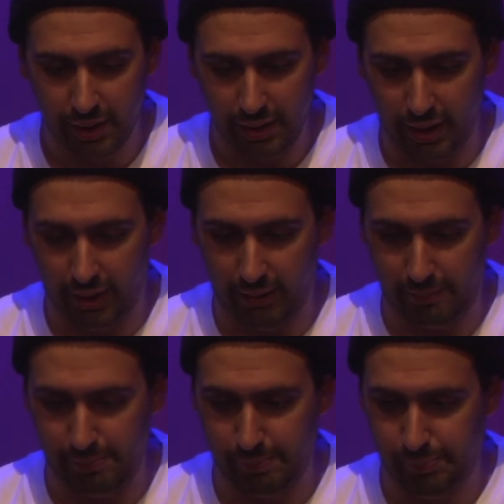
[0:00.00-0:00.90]

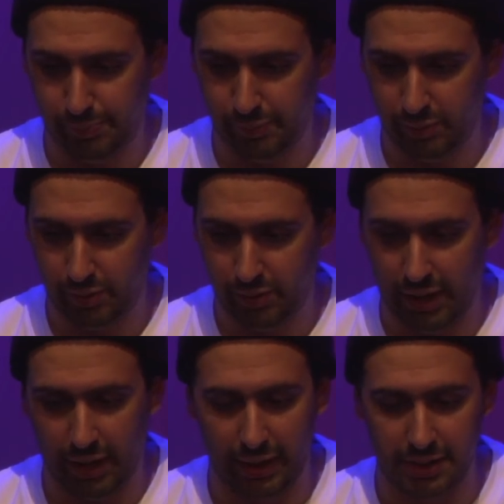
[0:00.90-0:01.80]

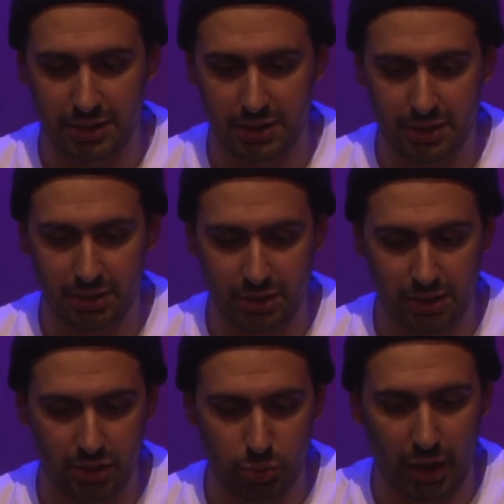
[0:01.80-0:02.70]
And I guess this
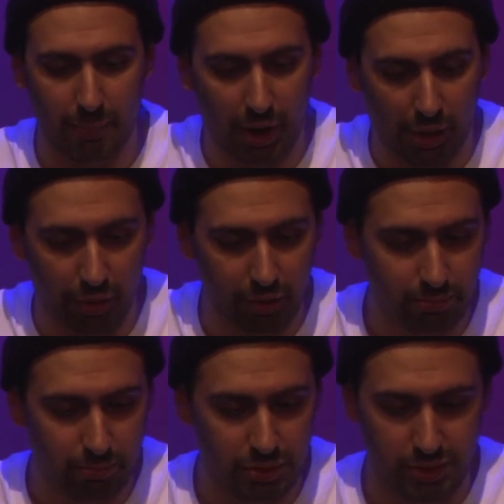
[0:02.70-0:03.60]
is where my own
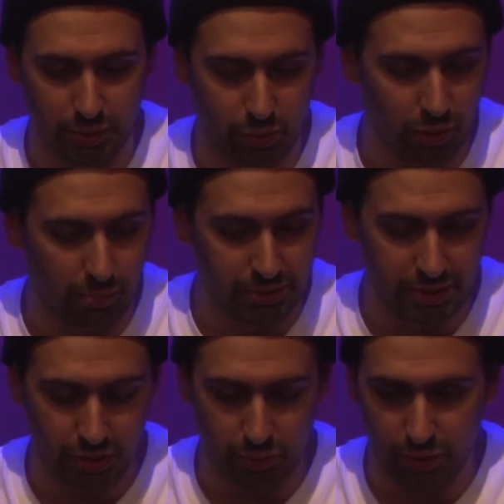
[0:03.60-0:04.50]
musical
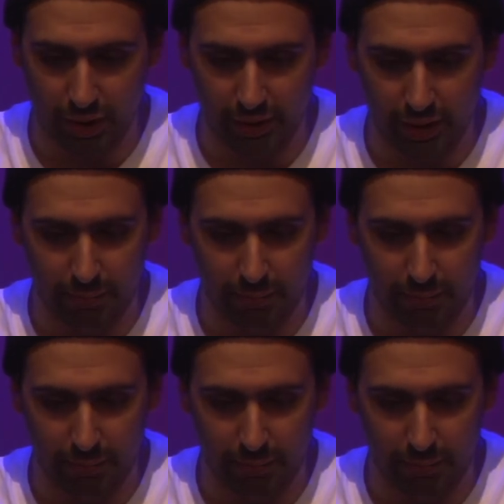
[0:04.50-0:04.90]
composition will kind of come